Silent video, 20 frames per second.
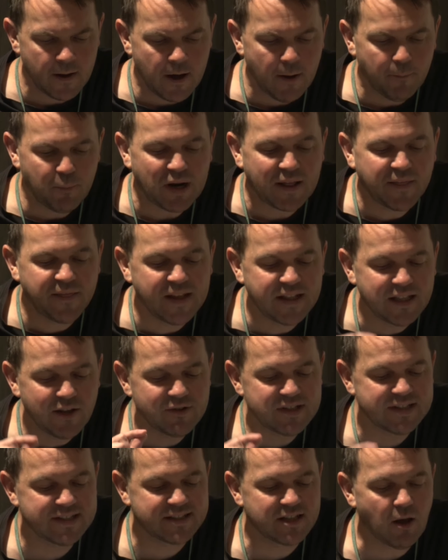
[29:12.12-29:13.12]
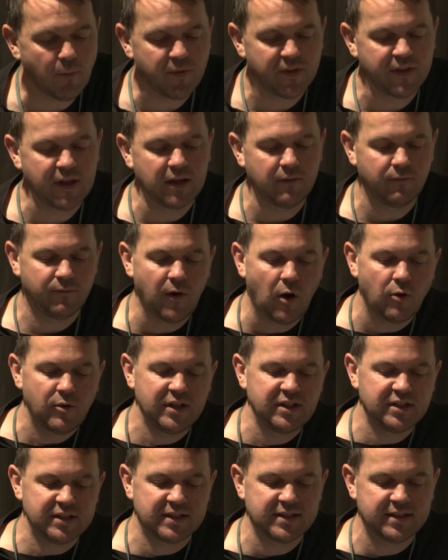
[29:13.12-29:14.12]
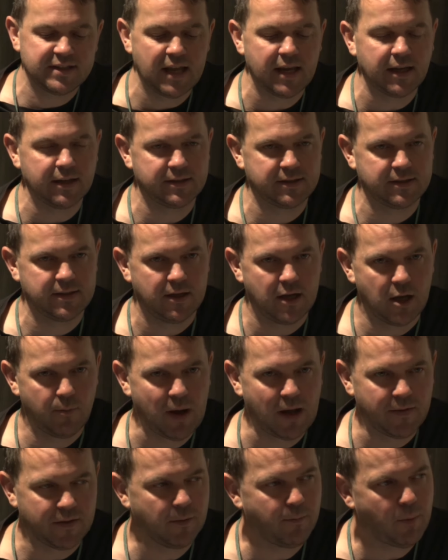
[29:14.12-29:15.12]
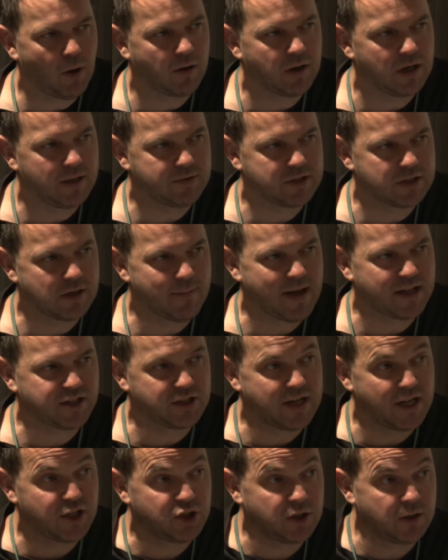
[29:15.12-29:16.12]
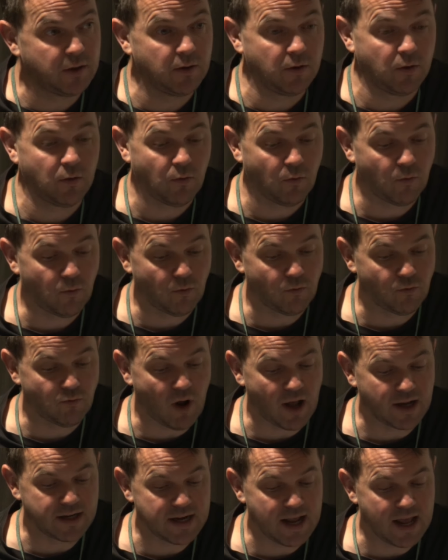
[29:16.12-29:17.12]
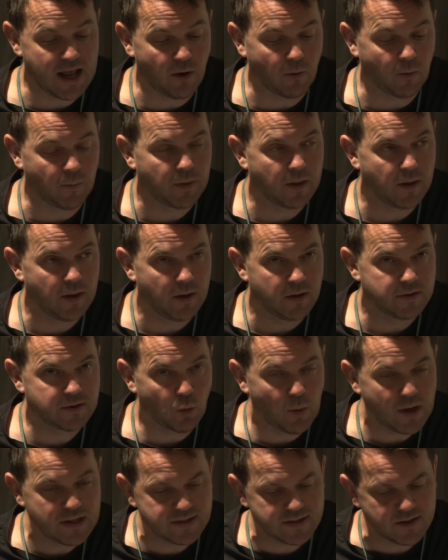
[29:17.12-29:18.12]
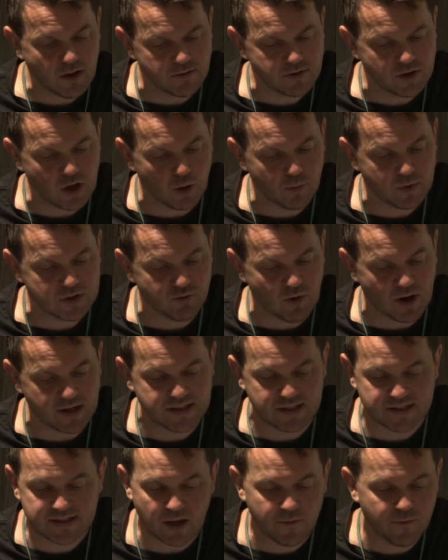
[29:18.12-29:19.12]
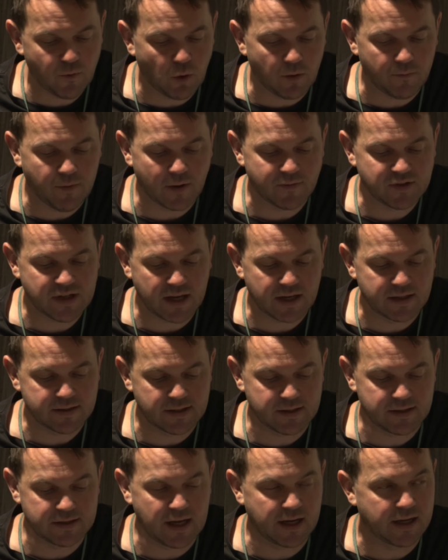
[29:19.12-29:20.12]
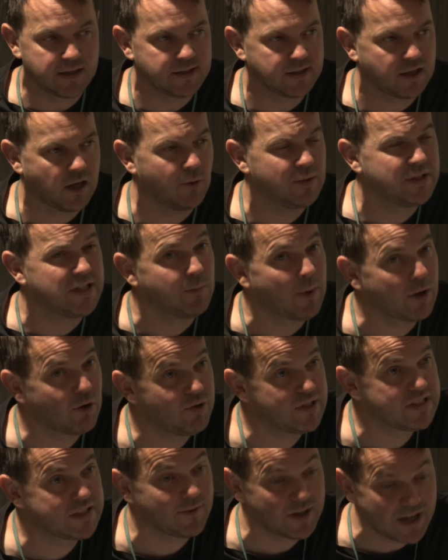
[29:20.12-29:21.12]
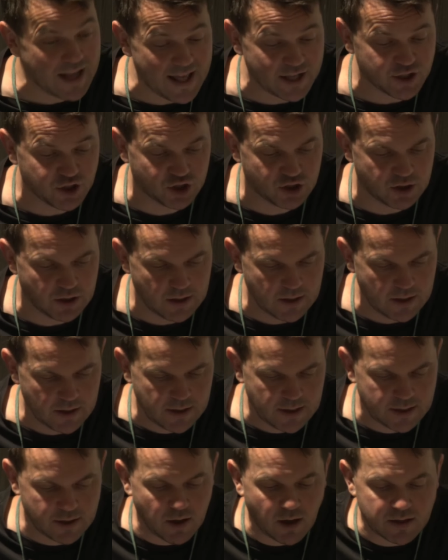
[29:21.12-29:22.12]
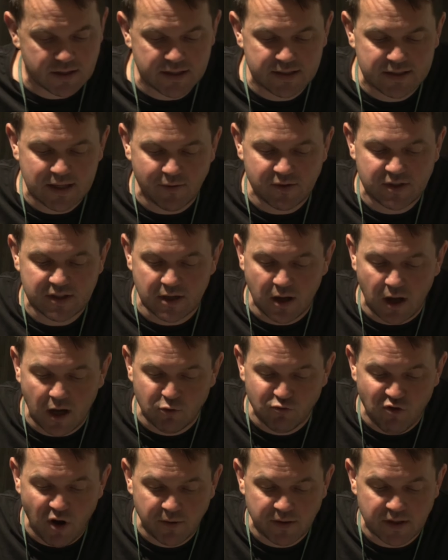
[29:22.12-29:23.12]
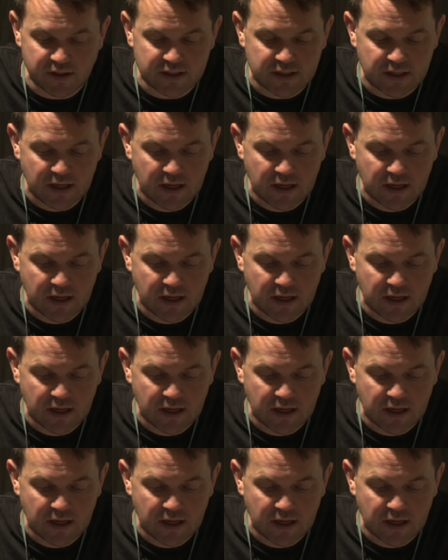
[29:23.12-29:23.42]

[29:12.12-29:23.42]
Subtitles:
But I think there is something very distinct about the apocalyptic imagination right now. So when Sontag was writing, say, 4 or 5 decades ago, indeed when Christopher Lasch in 1979 wrote that